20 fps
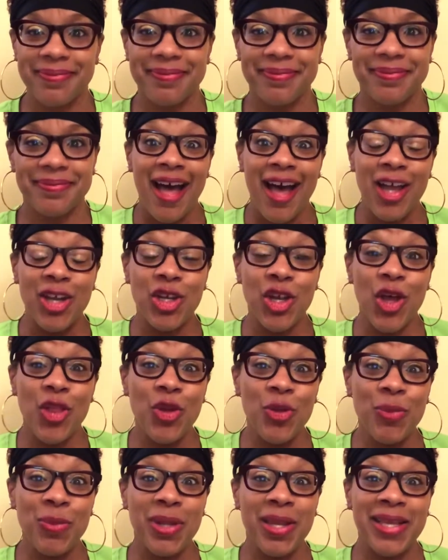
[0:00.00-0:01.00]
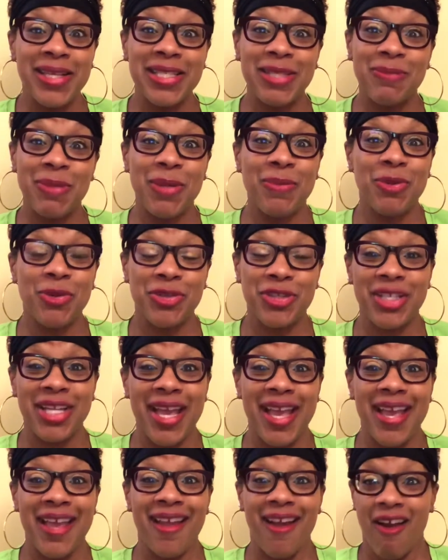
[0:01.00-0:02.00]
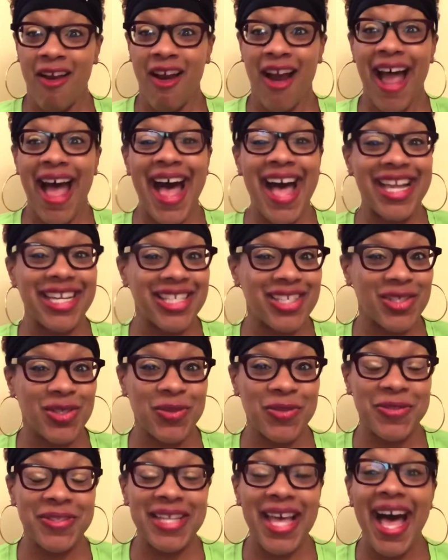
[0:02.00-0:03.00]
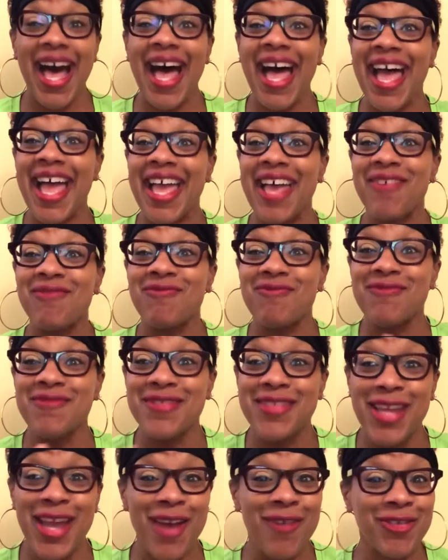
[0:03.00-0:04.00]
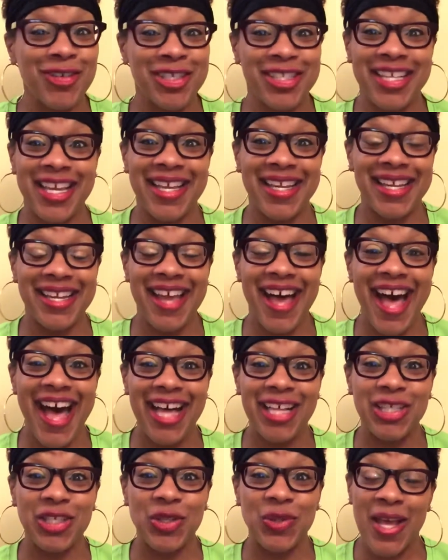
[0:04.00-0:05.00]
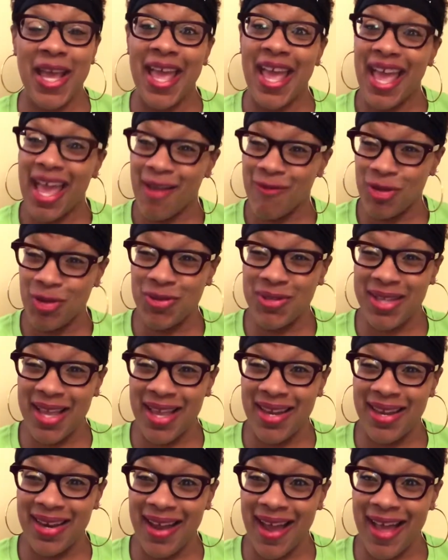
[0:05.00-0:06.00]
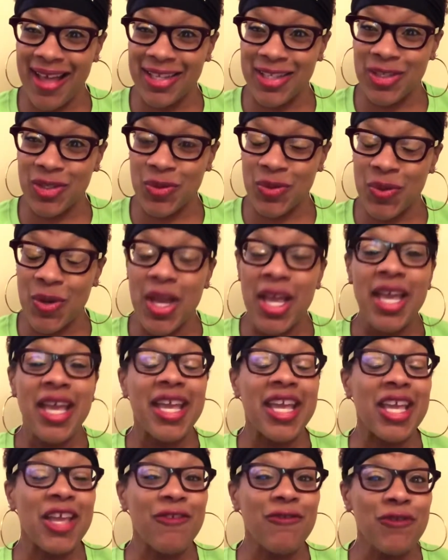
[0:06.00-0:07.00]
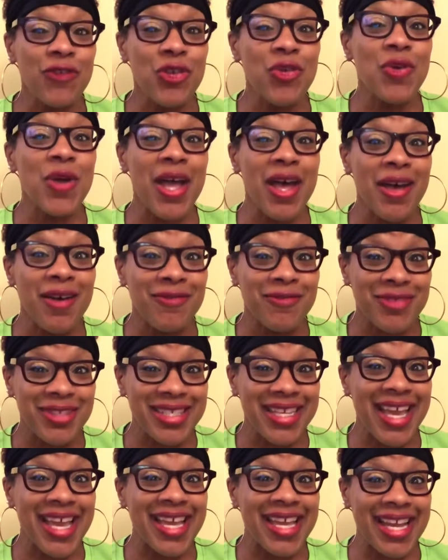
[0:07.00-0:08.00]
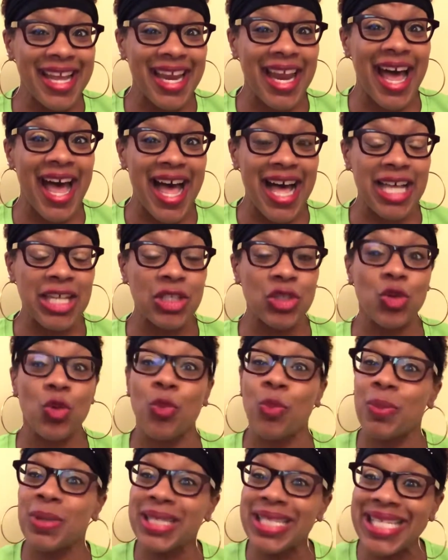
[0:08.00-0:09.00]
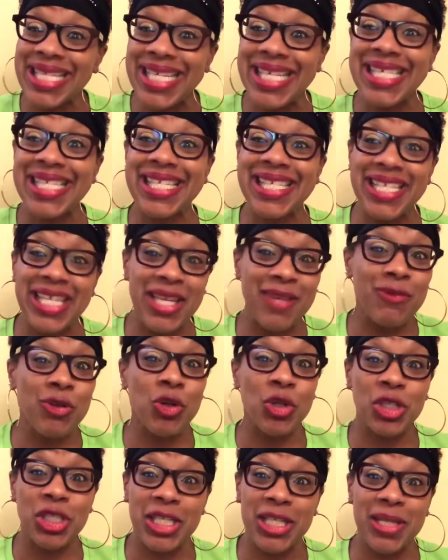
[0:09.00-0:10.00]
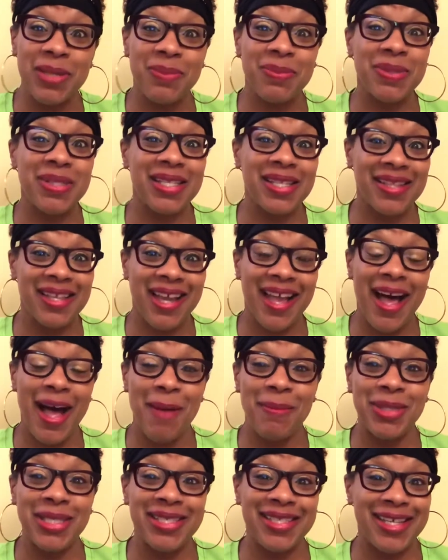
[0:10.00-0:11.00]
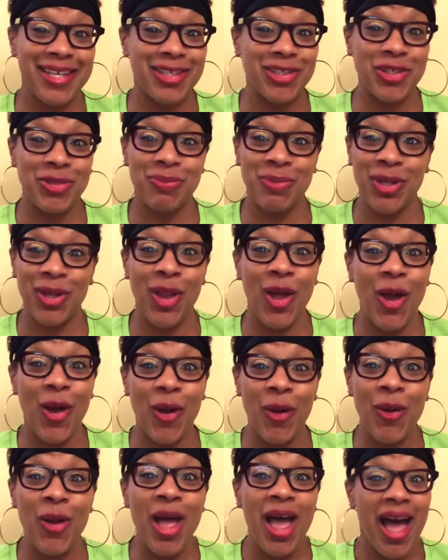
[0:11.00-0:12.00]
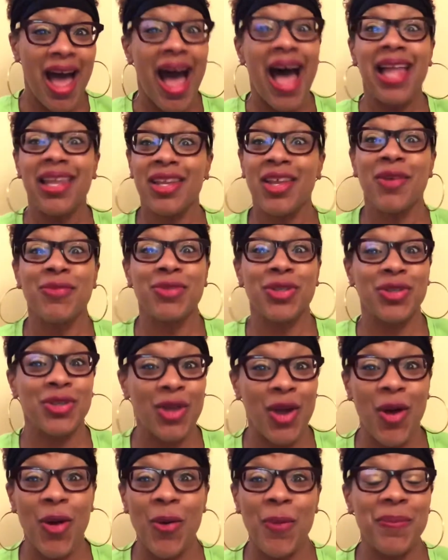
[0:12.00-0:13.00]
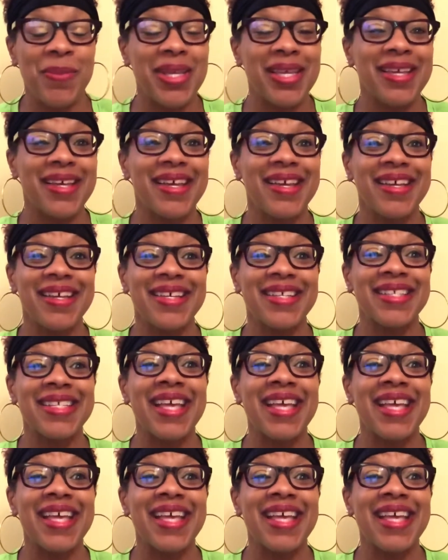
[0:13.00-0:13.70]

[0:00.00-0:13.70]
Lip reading: Another place people stay are hostels. I have never stayed at a hostel. Have you stayed at a hostel? If you have stayed at a hostel, please leave your tips in the comment section below. I love to know, because